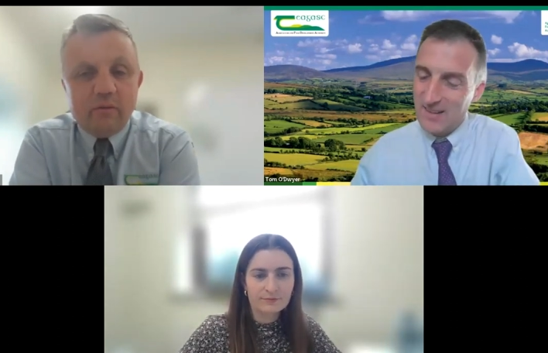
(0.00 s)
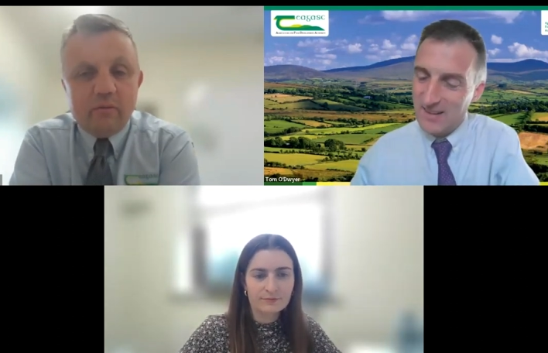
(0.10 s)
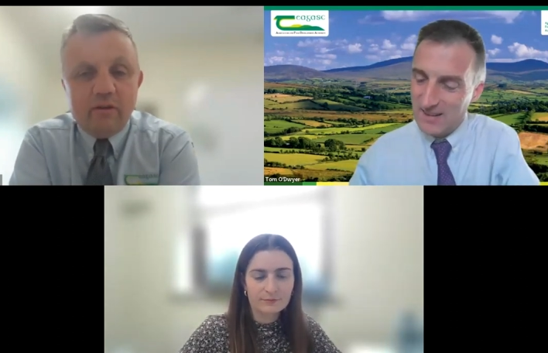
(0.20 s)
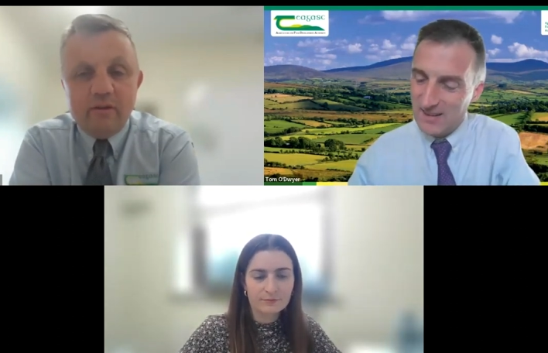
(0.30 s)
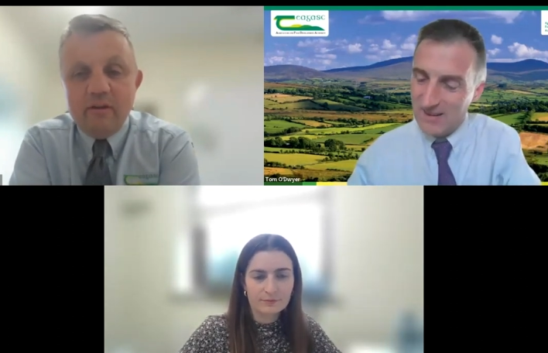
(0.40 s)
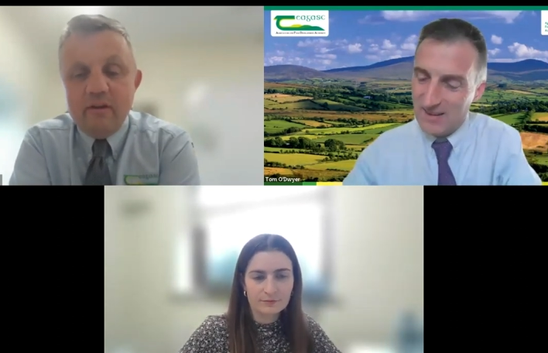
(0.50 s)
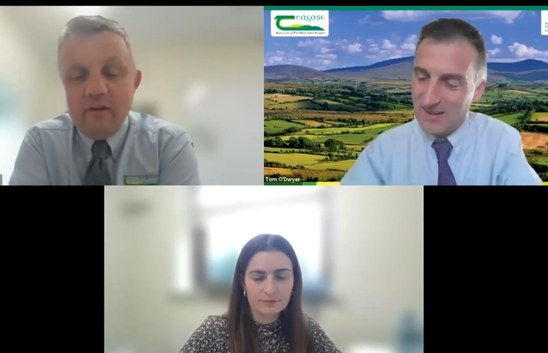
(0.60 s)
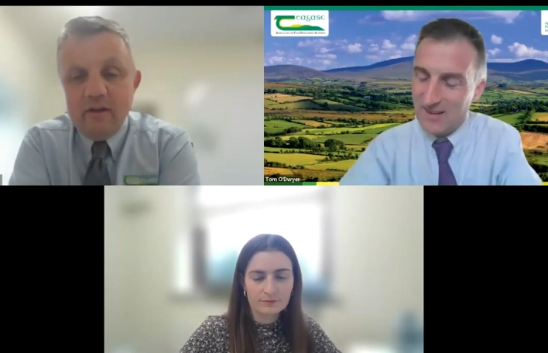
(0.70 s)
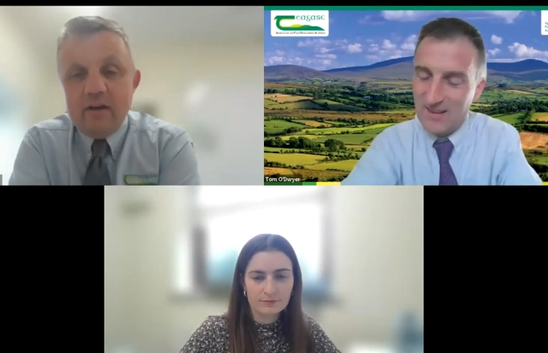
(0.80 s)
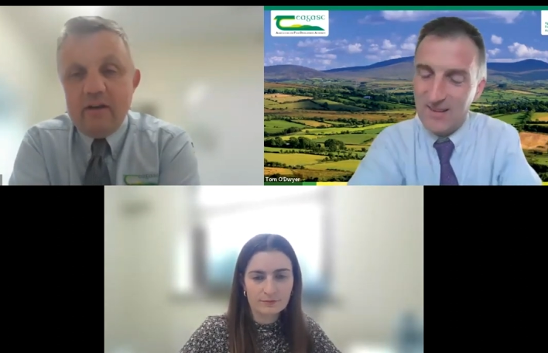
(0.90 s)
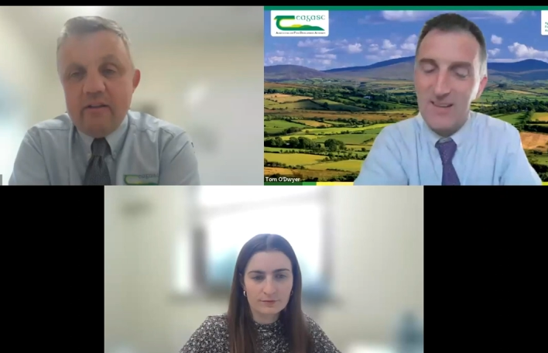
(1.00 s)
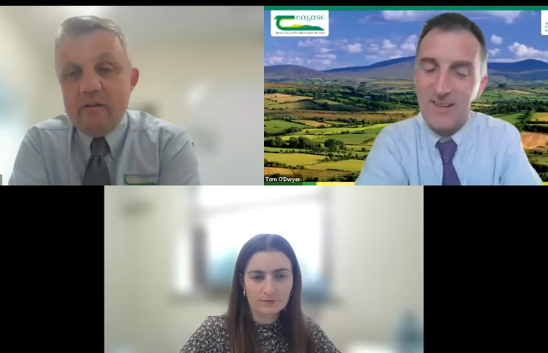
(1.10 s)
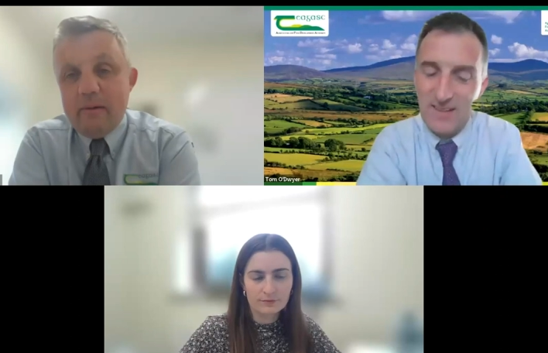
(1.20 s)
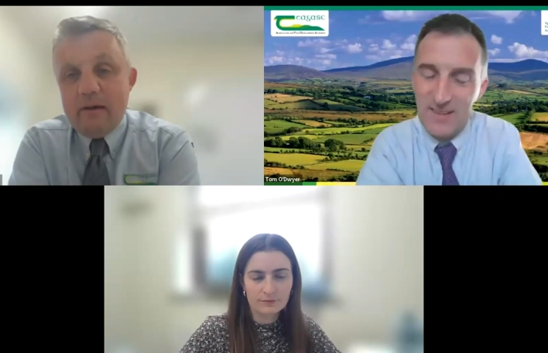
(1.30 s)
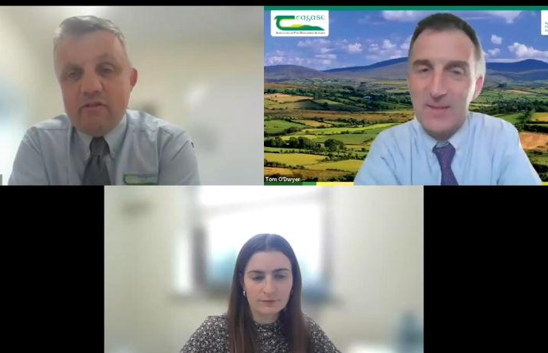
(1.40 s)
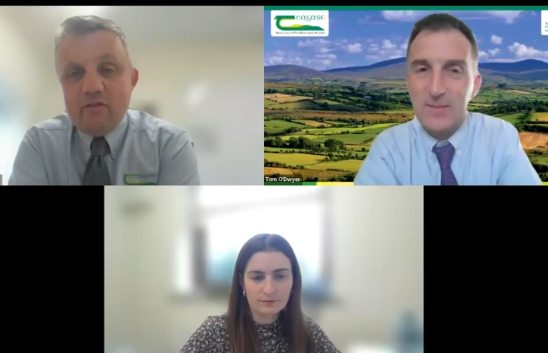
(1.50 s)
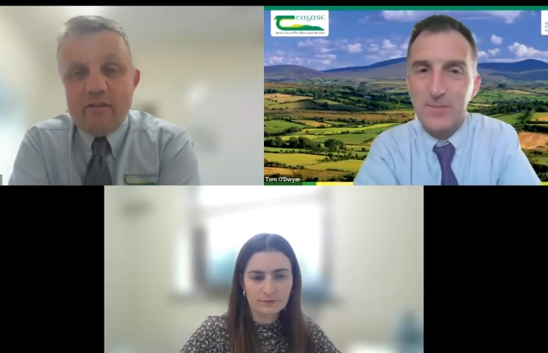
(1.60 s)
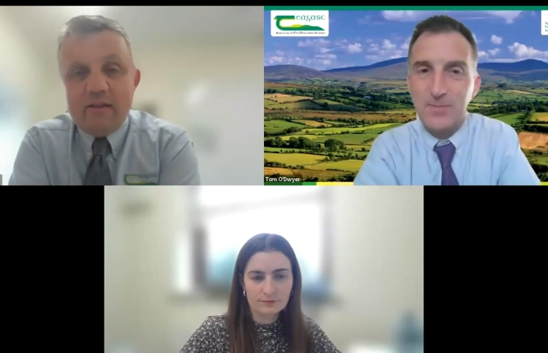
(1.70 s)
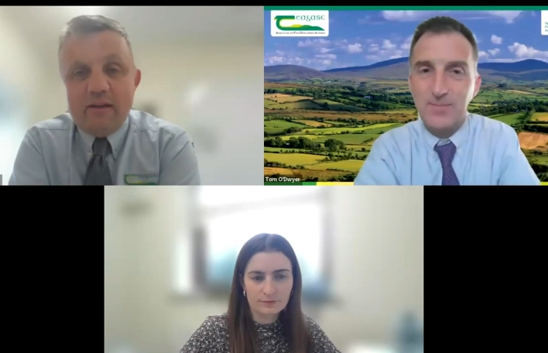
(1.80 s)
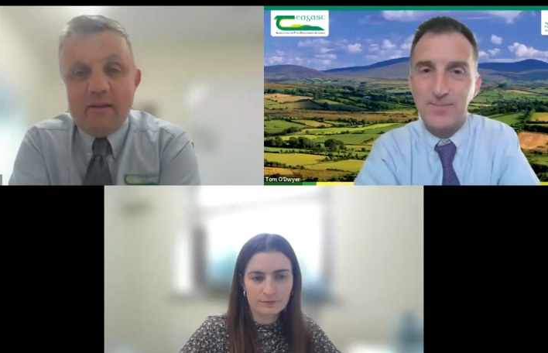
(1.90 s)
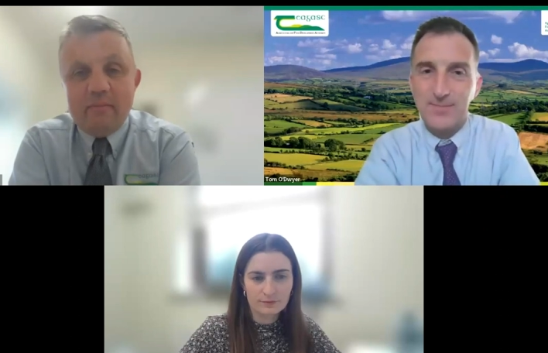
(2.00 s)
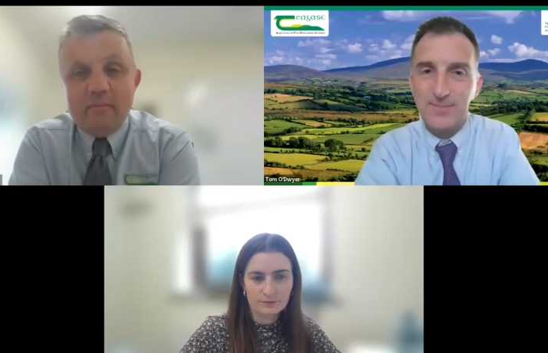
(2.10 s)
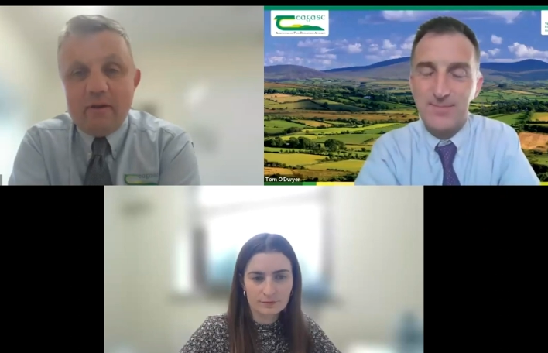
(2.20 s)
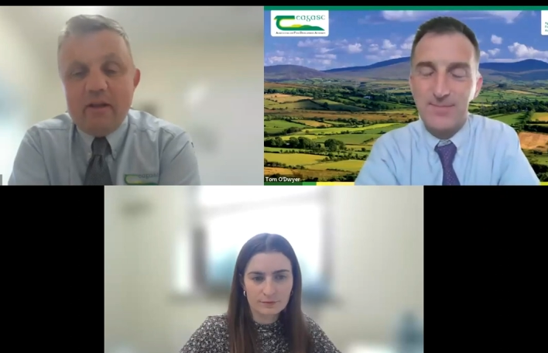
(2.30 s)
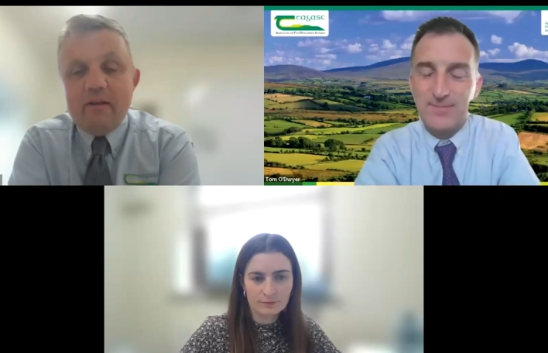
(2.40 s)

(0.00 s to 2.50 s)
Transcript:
Speaker 1: I was in, I did a master's um,